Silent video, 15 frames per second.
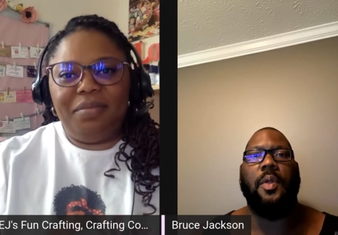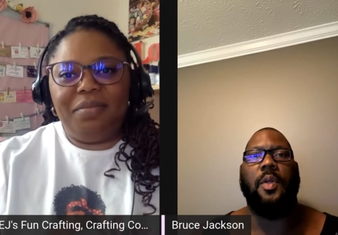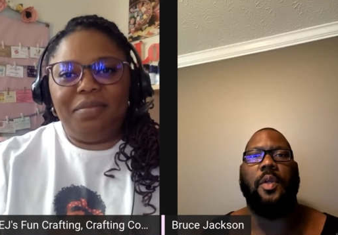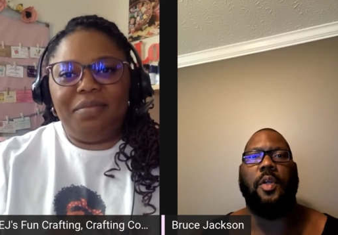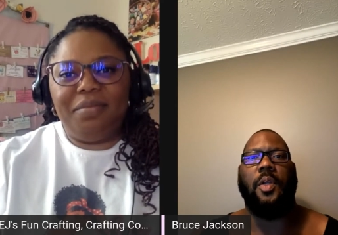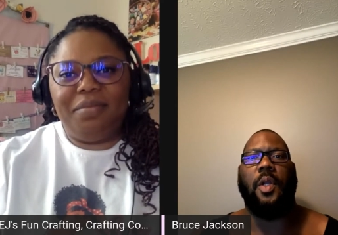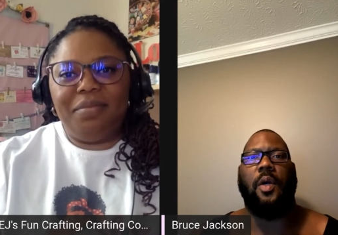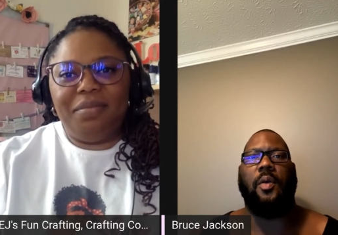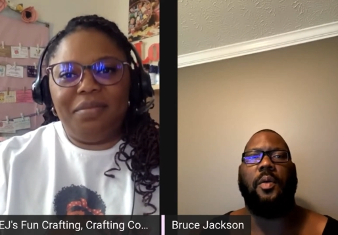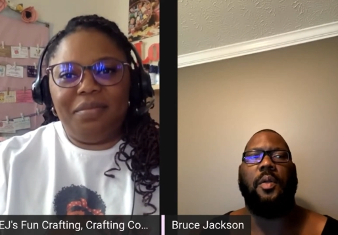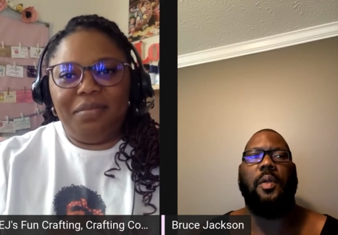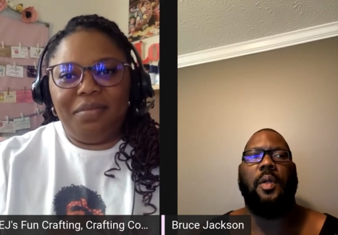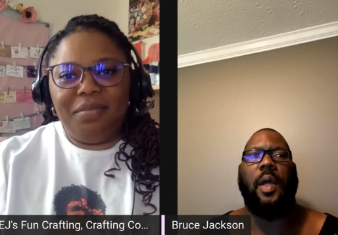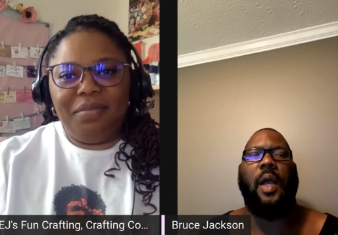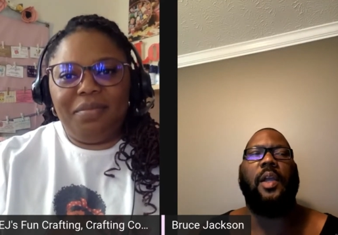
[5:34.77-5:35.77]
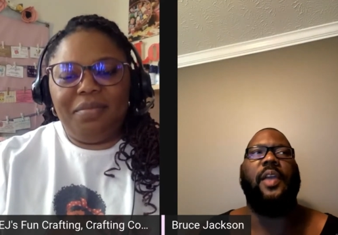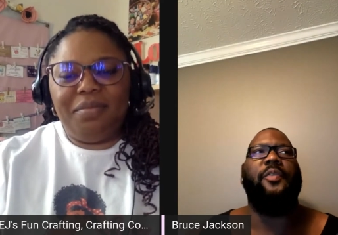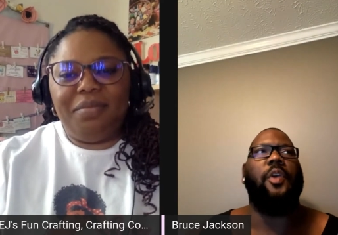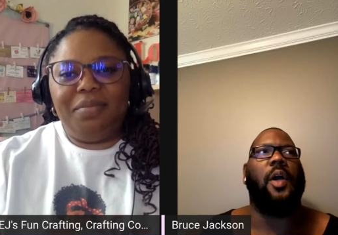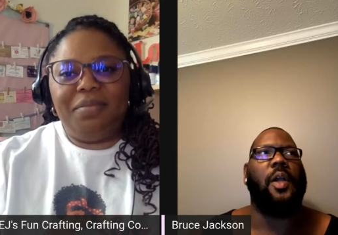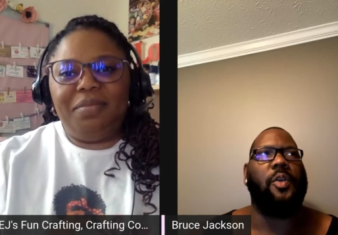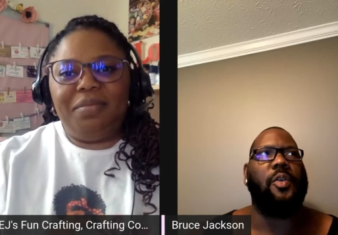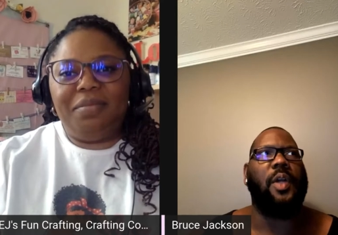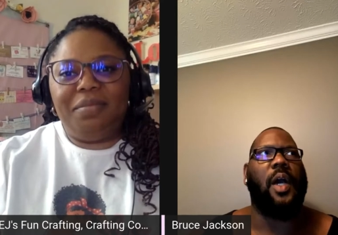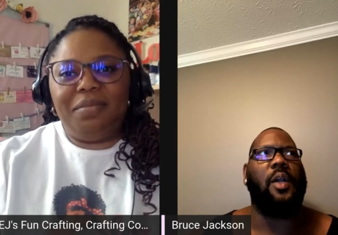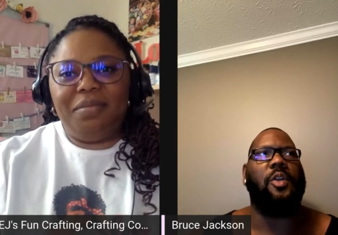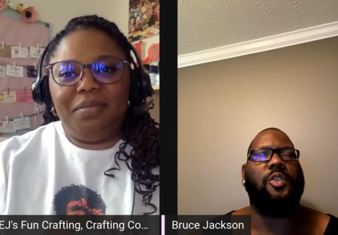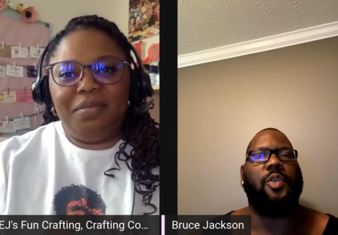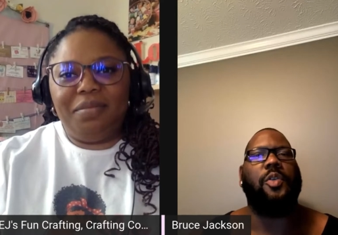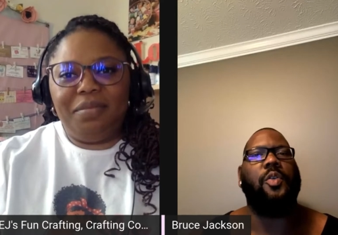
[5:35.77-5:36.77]
Speaker 1: You know, I'll give you a hundred
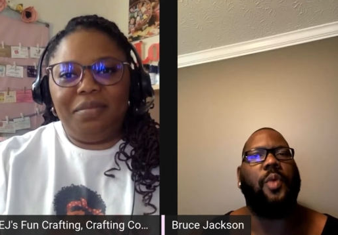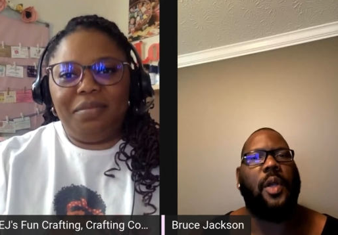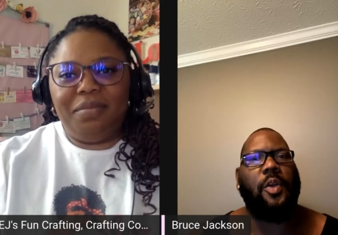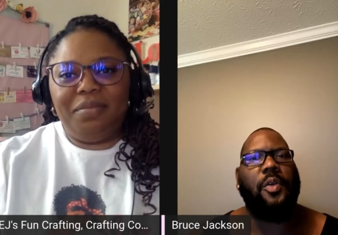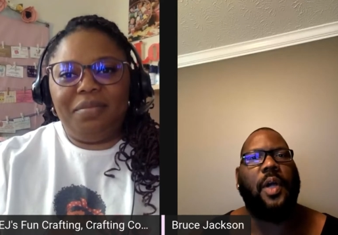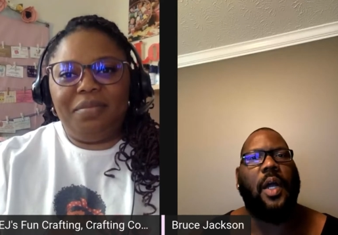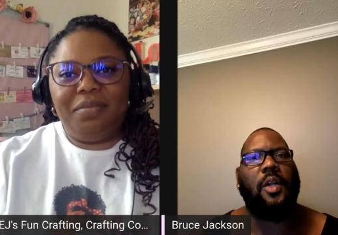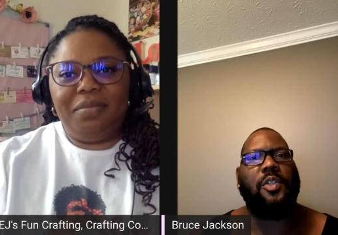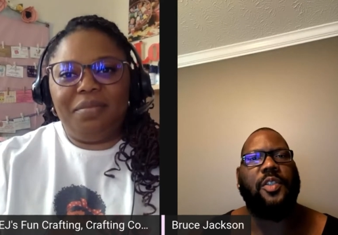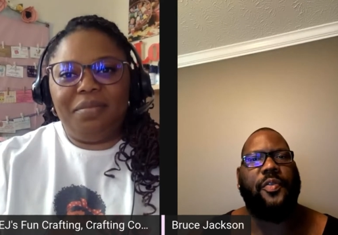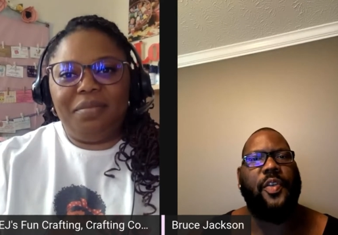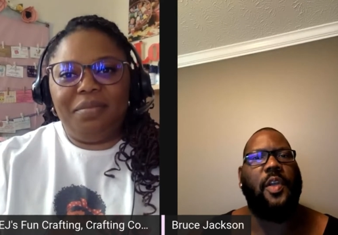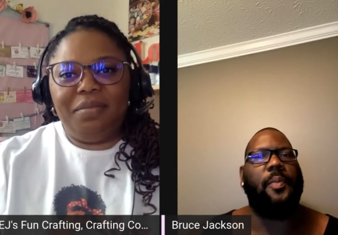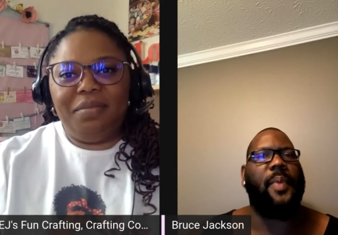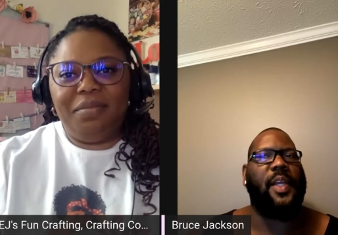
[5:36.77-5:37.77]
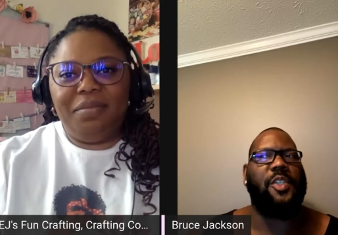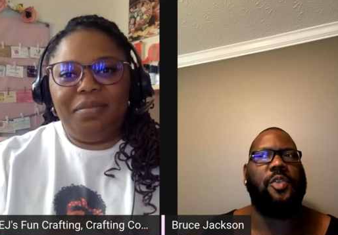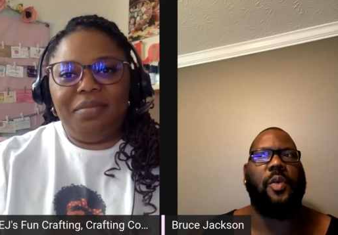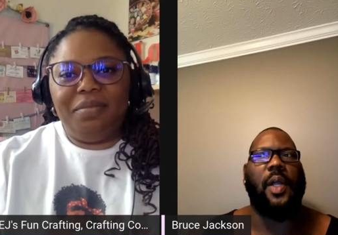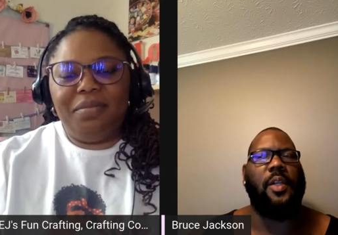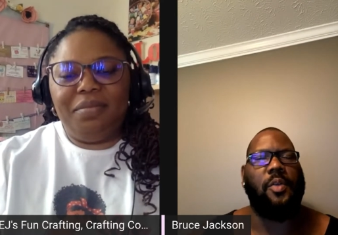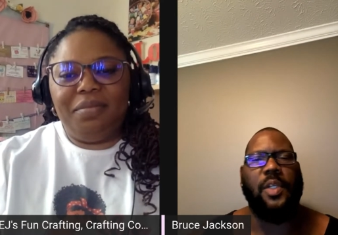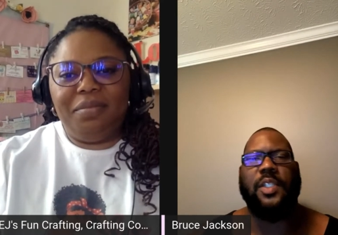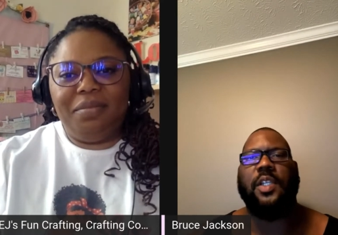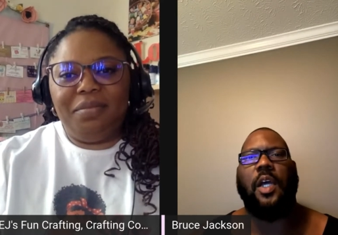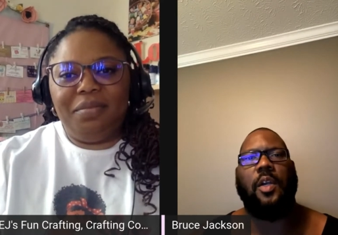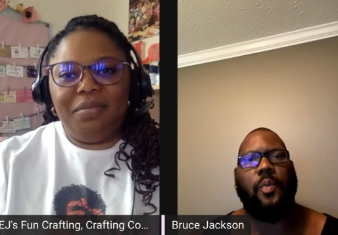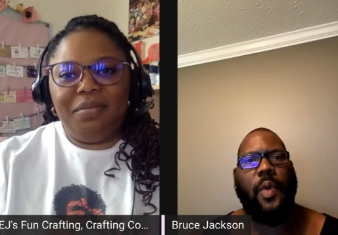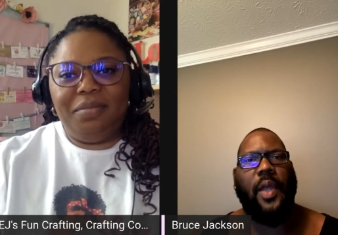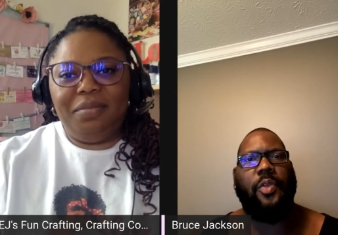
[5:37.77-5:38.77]
dollars or two hundred dollars if you can make sure I do this all
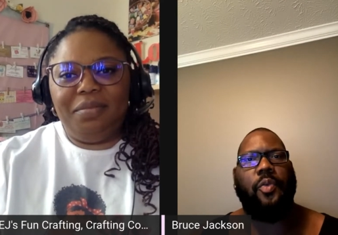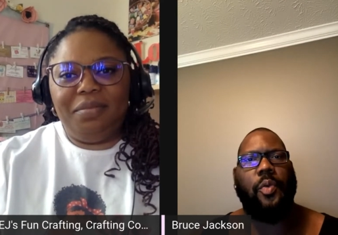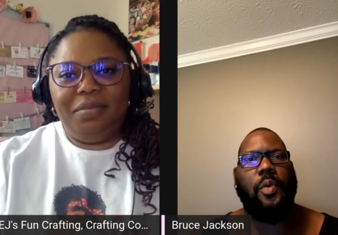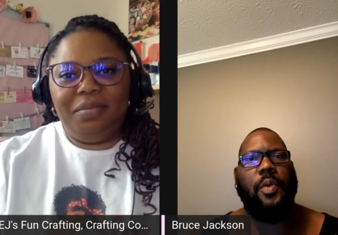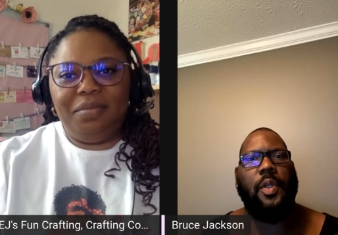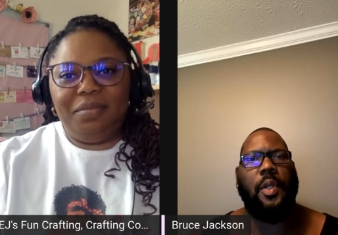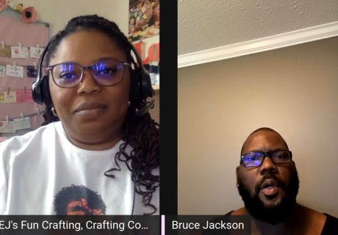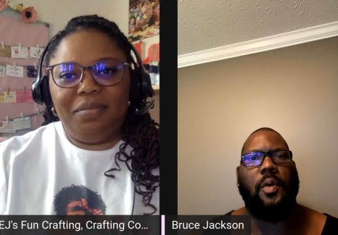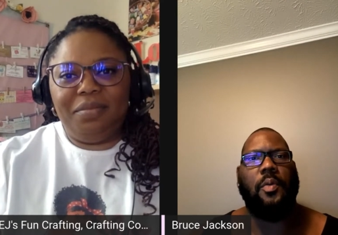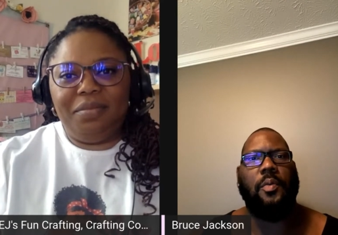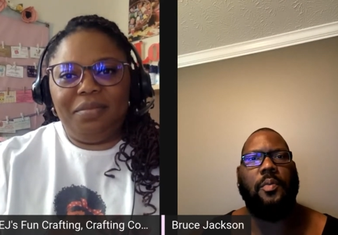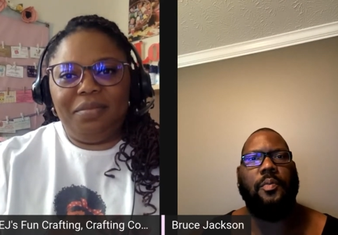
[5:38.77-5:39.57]
the way through. You know,